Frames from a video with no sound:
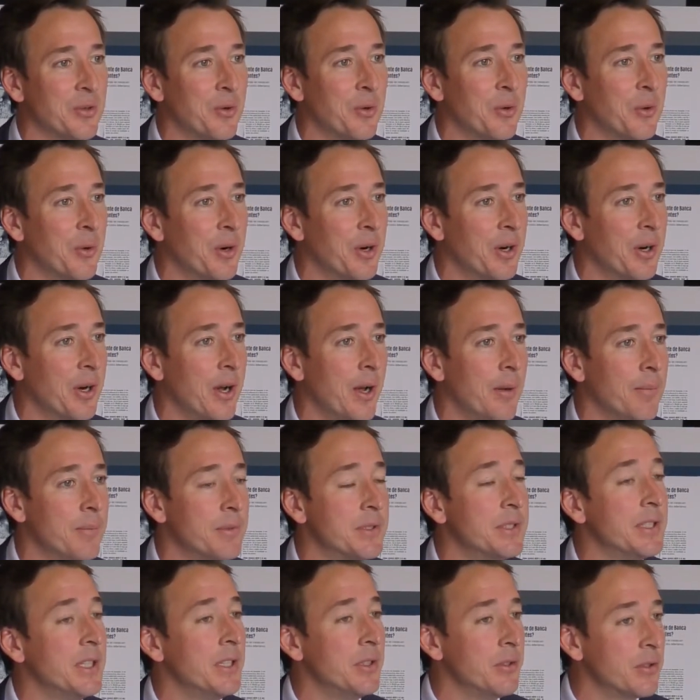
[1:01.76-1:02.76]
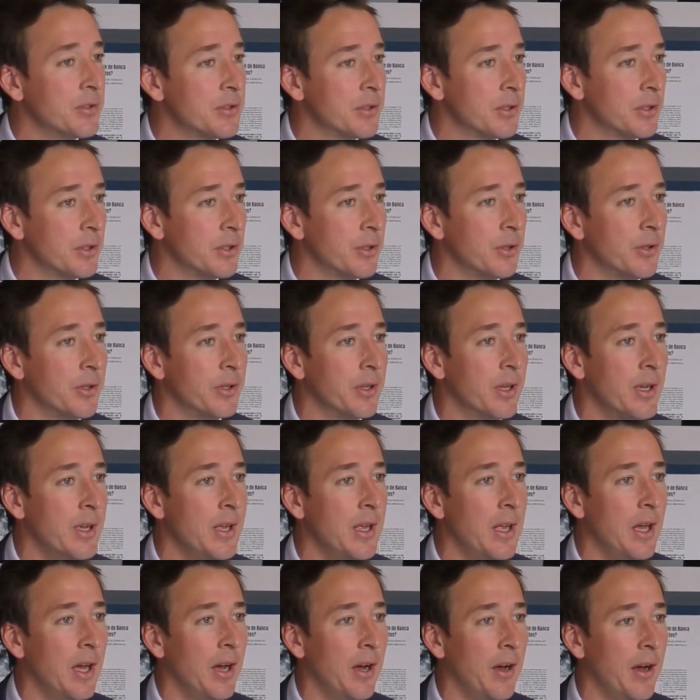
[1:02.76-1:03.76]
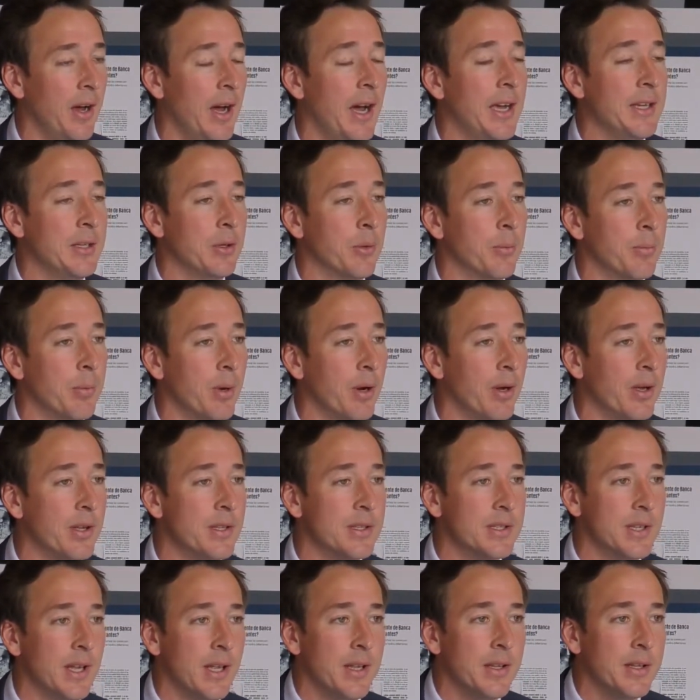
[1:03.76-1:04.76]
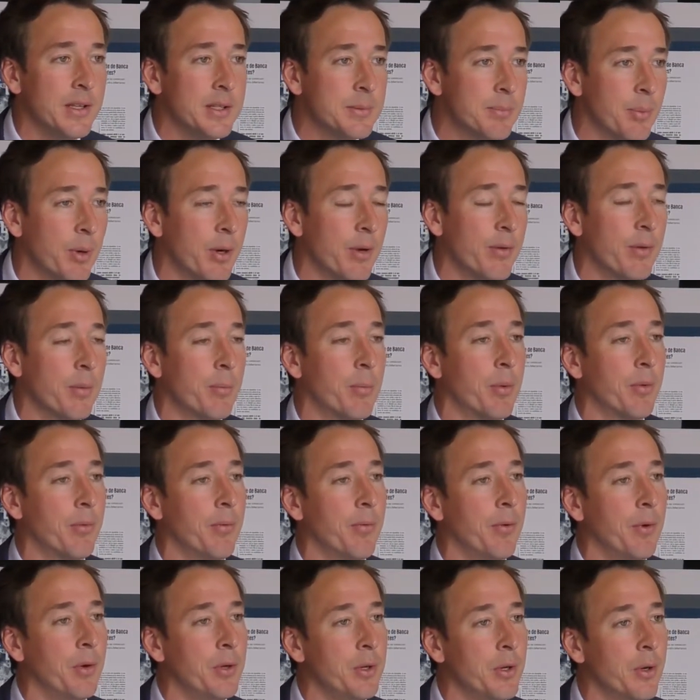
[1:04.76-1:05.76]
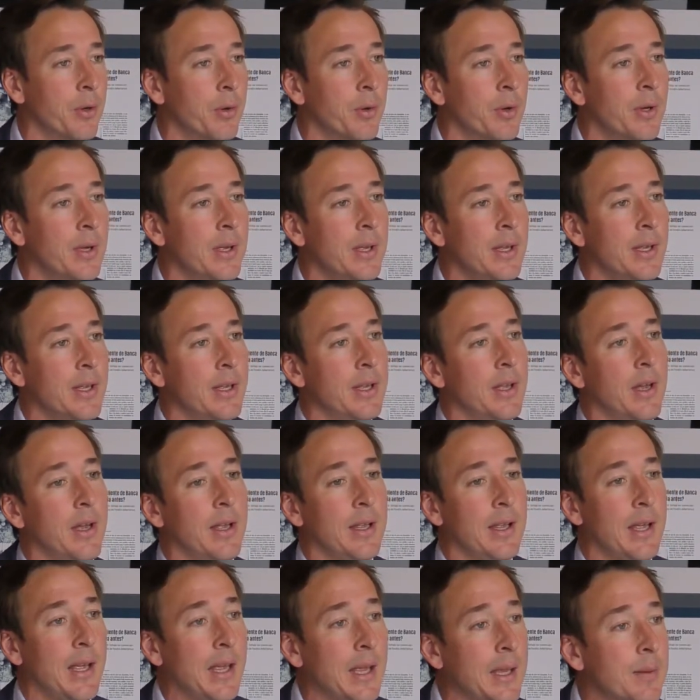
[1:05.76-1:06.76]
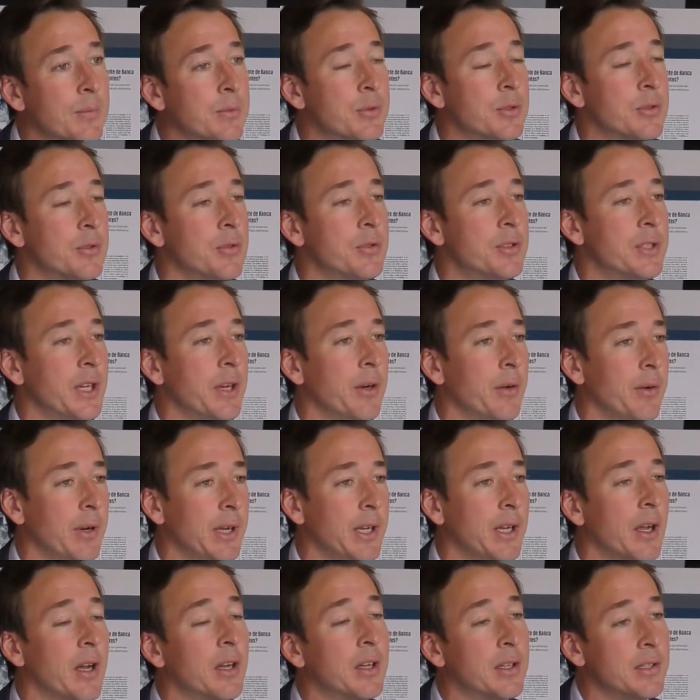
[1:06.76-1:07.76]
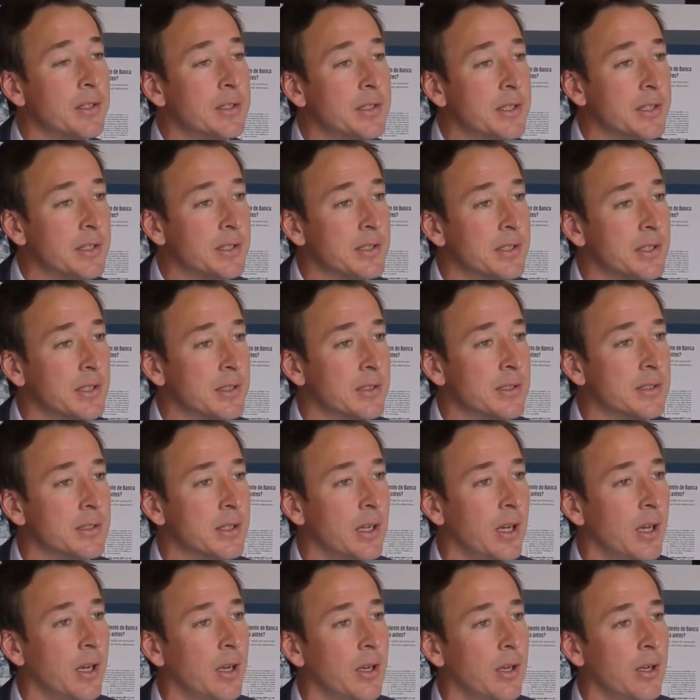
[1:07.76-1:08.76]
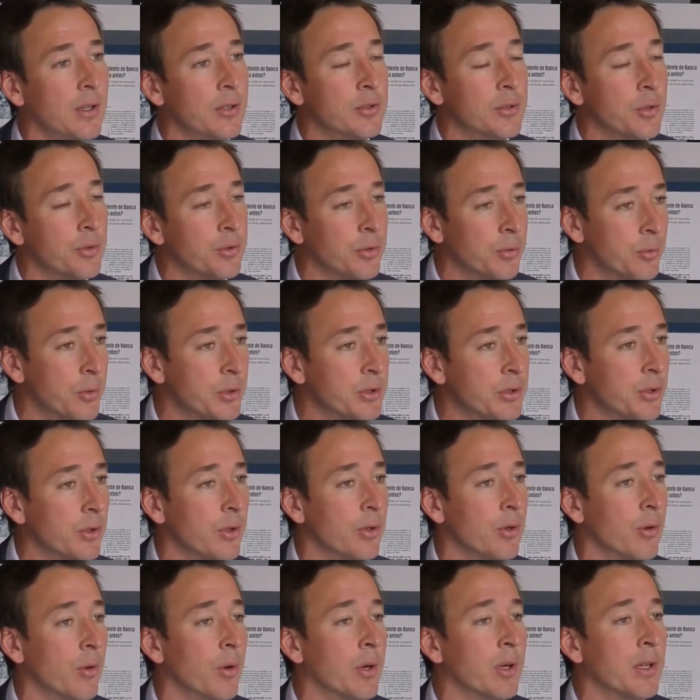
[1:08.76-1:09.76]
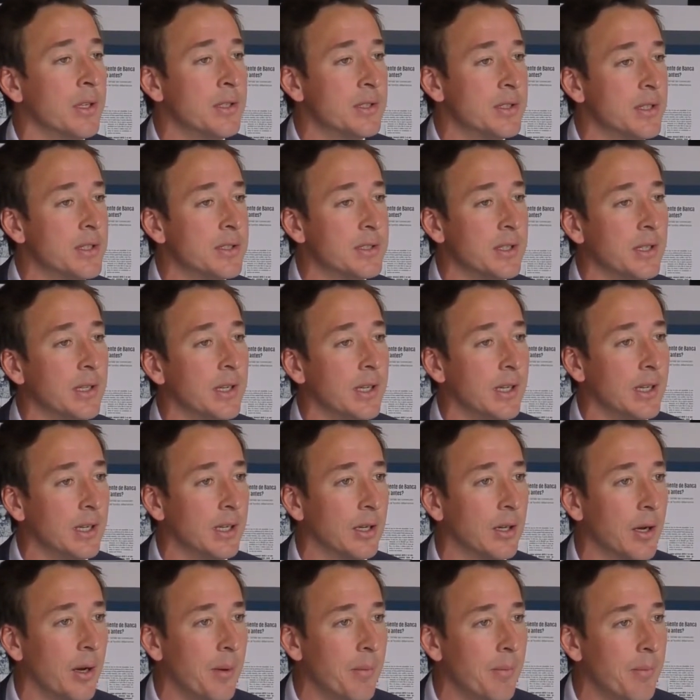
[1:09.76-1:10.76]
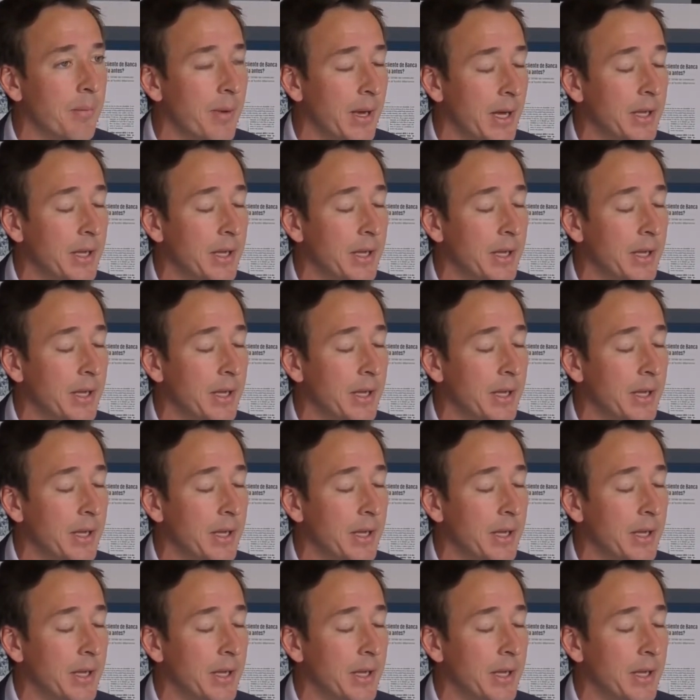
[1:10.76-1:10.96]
or senior secured high-yield bonds. And this part of the portfolio aims to generate a consistent total return or a consistent income.